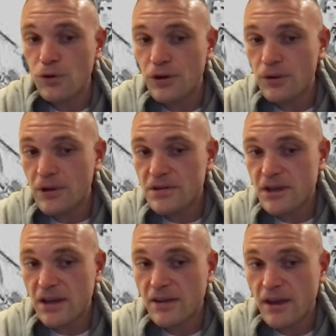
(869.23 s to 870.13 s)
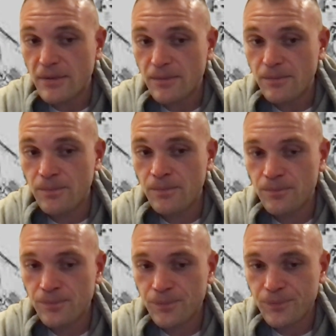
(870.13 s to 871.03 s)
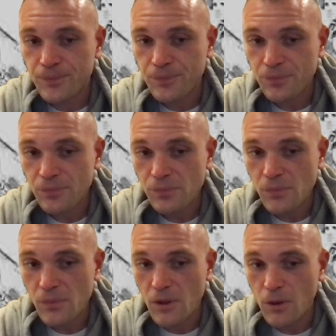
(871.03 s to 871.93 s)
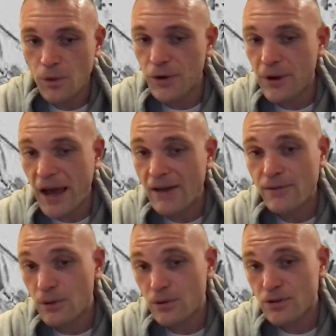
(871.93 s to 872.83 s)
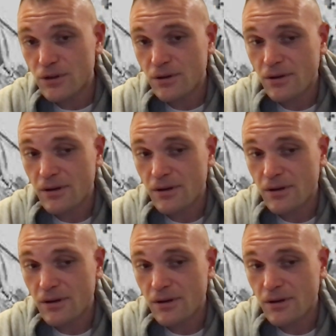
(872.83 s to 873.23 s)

you know, they say that we don't have a culture.